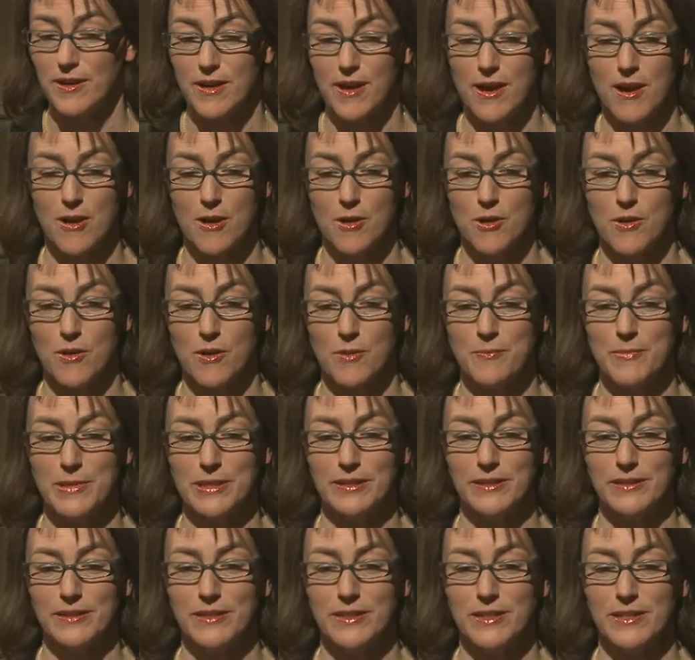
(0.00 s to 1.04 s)
our
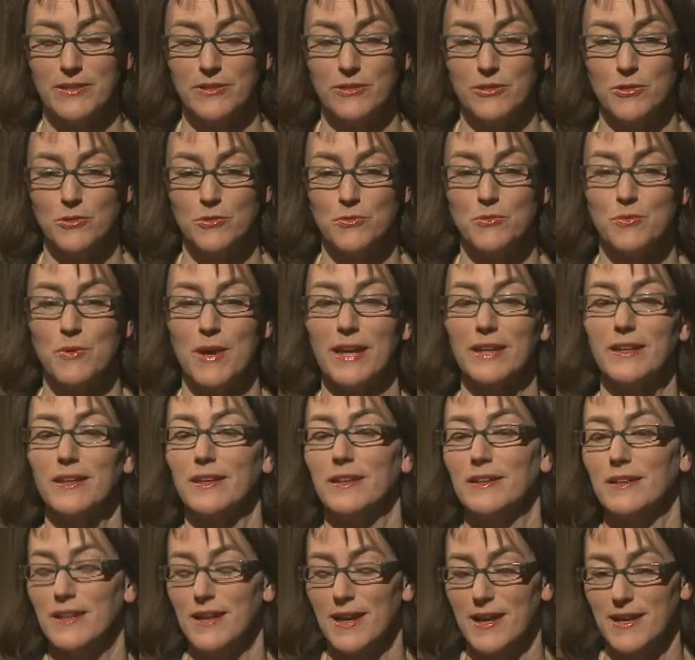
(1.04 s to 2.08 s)
ability to
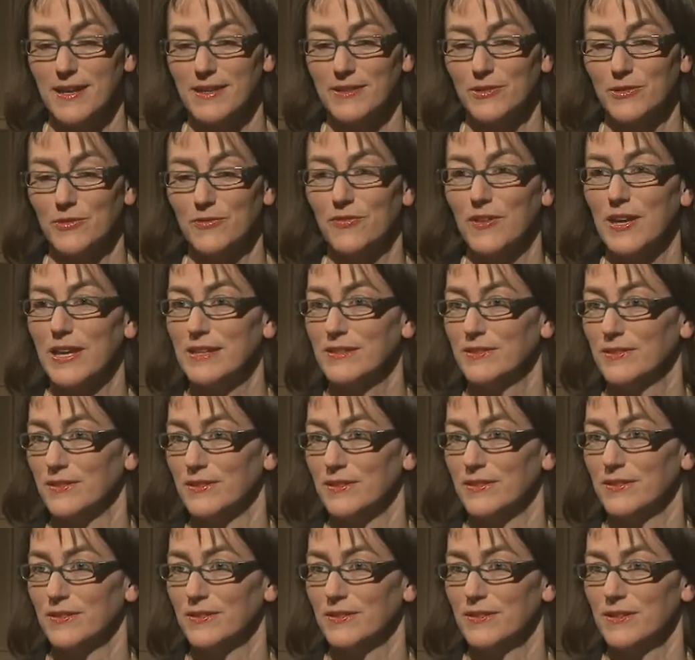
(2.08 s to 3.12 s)
recognize
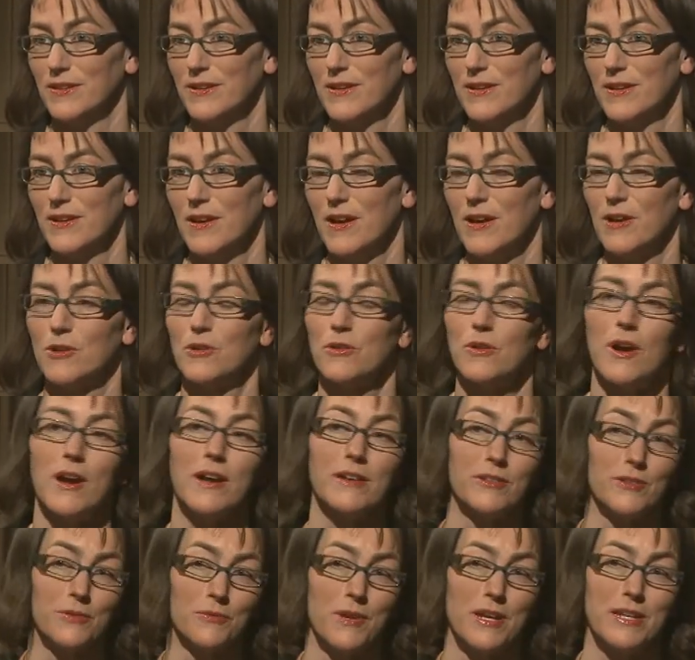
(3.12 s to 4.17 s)
faces
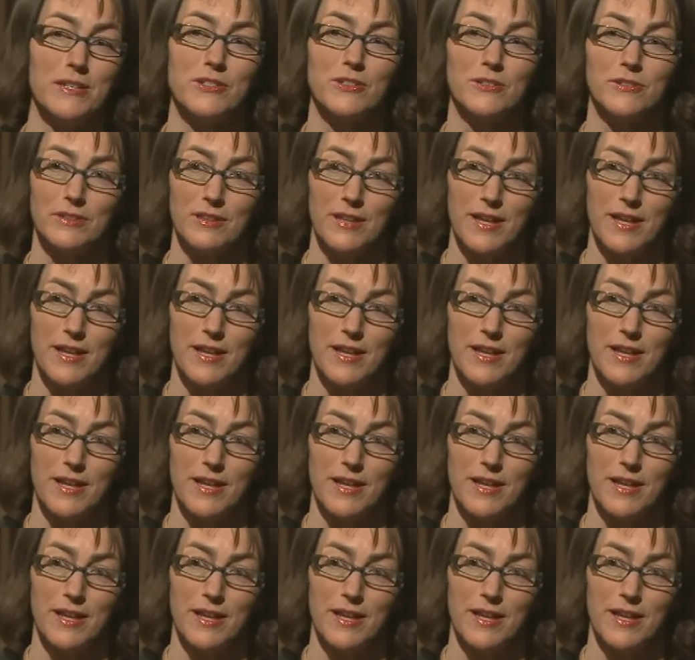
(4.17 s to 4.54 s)
across racial